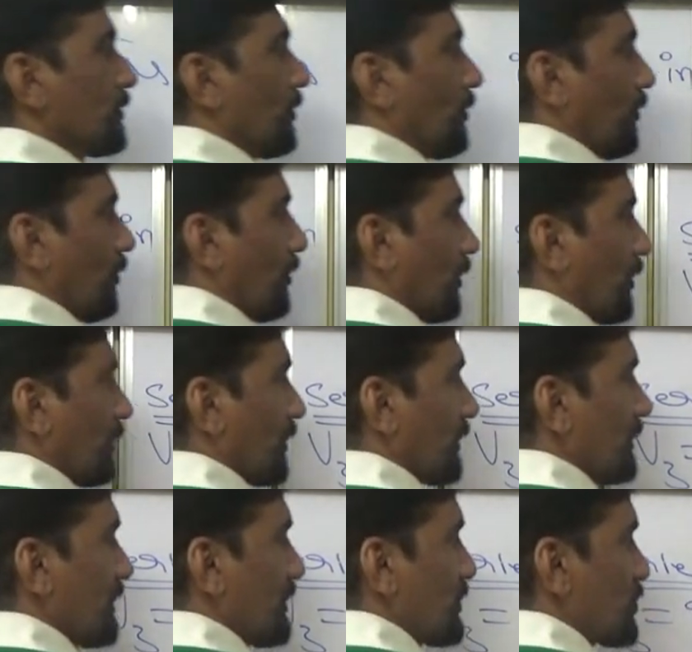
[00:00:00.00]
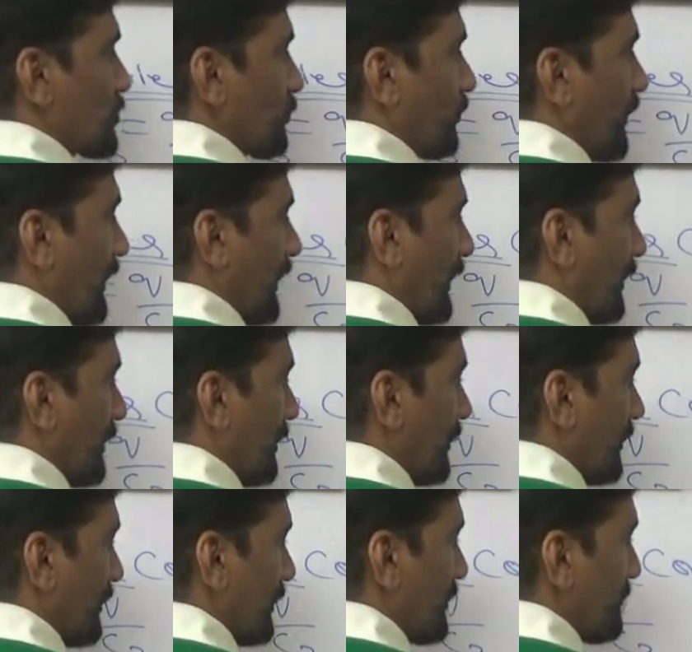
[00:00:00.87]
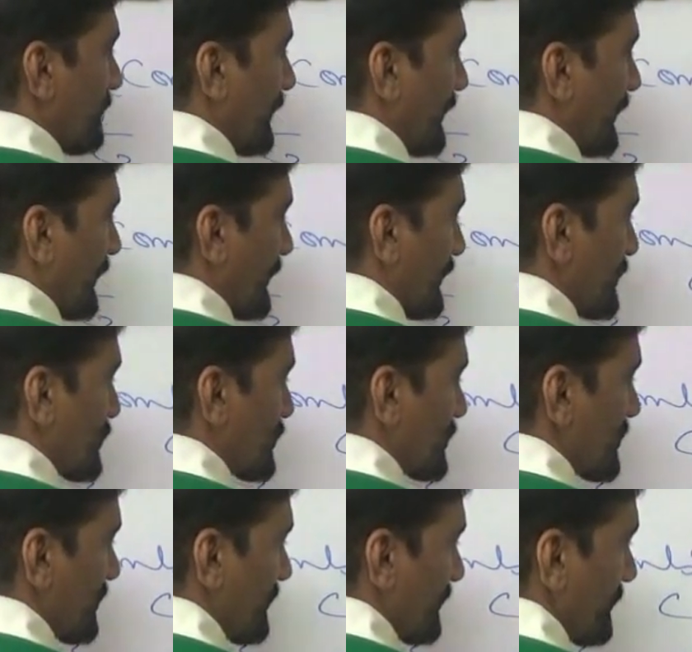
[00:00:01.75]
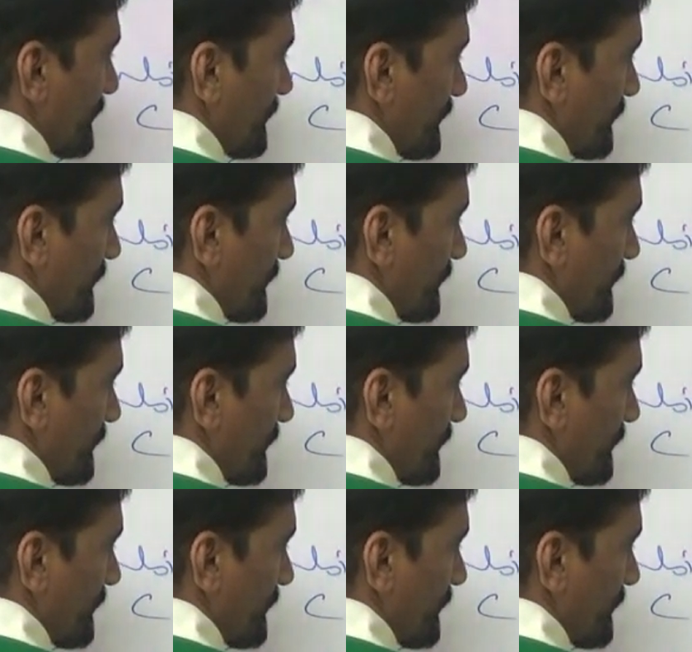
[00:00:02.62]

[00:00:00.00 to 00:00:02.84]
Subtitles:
on each one remains